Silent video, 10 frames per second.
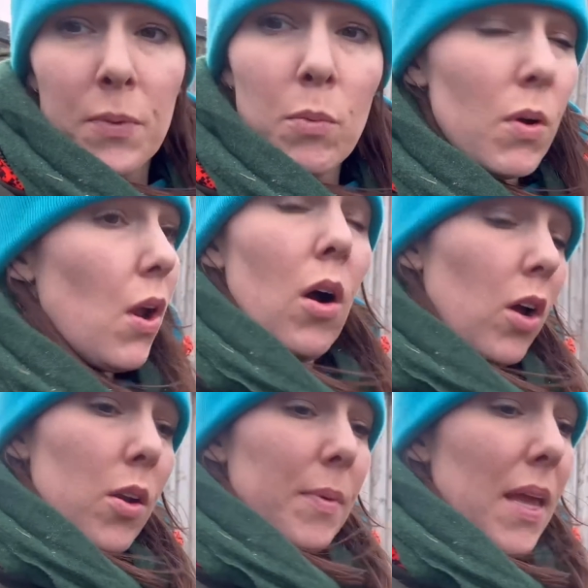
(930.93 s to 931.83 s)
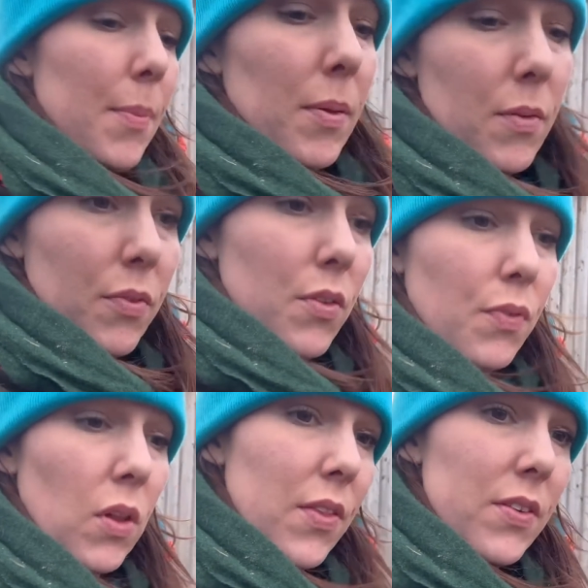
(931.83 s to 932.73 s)
We're not going to be keeping them for the
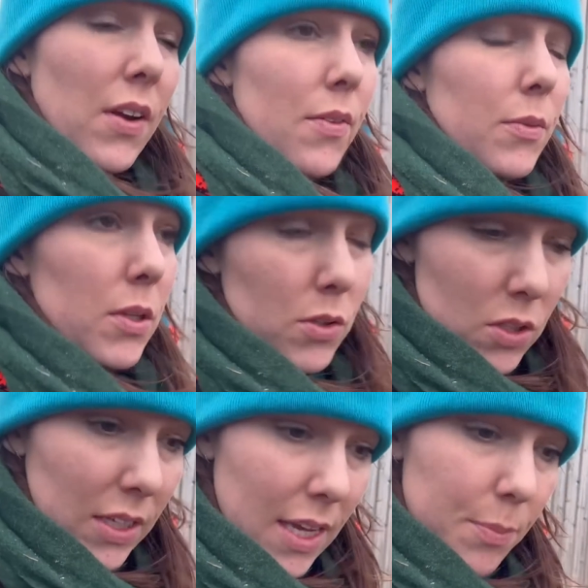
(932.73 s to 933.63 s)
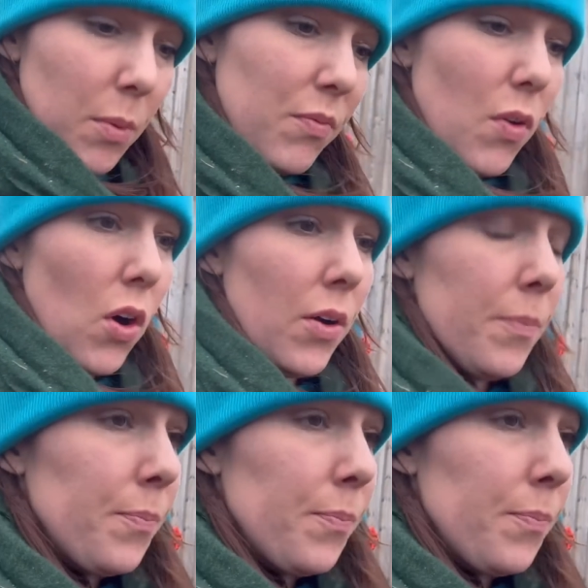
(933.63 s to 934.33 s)
full length of time that we usually keep them for.